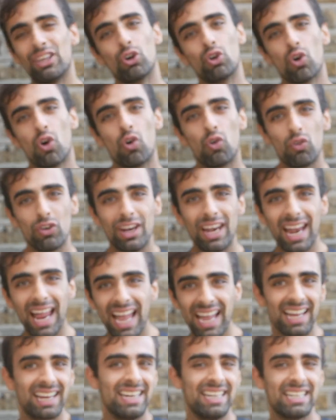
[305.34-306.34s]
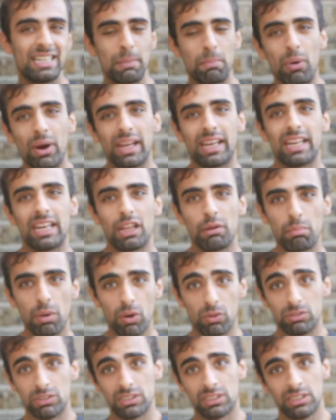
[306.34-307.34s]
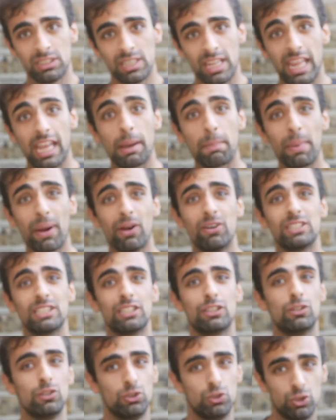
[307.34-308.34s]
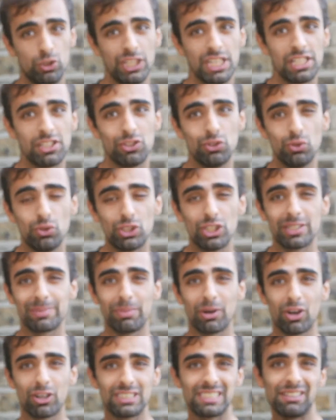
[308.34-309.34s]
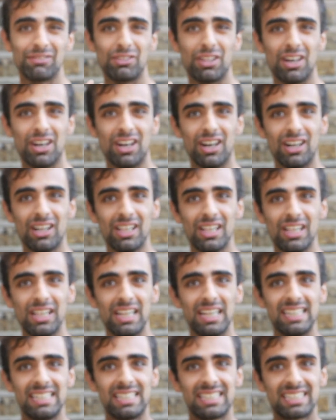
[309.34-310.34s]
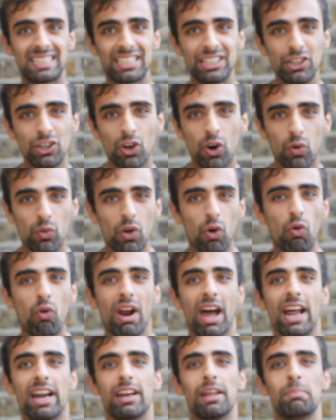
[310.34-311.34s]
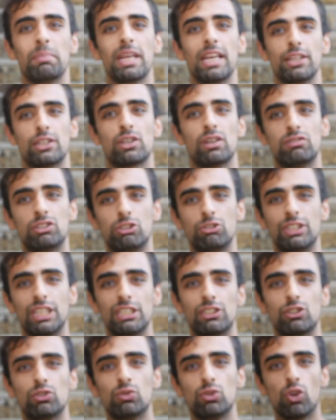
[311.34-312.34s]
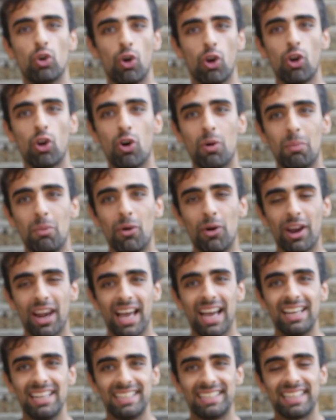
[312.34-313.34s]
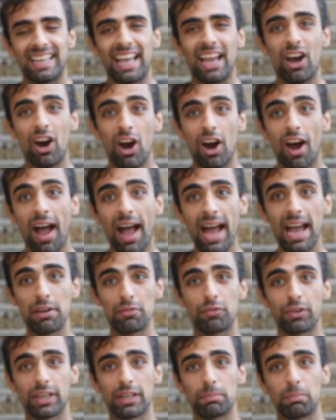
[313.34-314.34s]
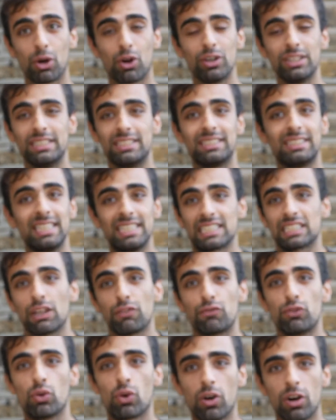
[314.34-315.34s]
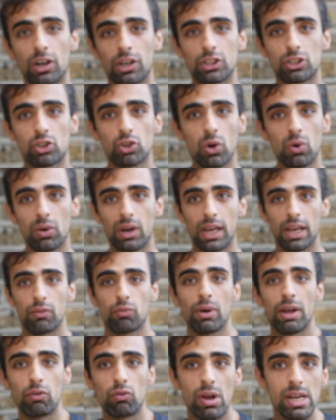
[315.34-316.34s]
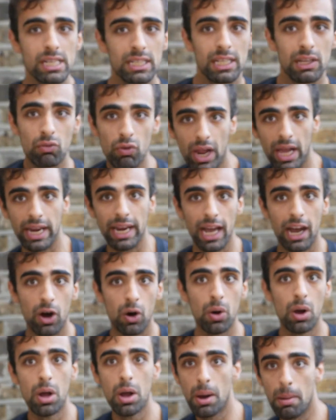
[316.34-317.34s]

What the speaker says: you're not likely to break any bones in comparison to jiu-jitsu, just because of the random nature of jiu-jitsu. You're a lot more likely to get hurt, I think, because there's stuff you can't control. Like if we're wrestling right now,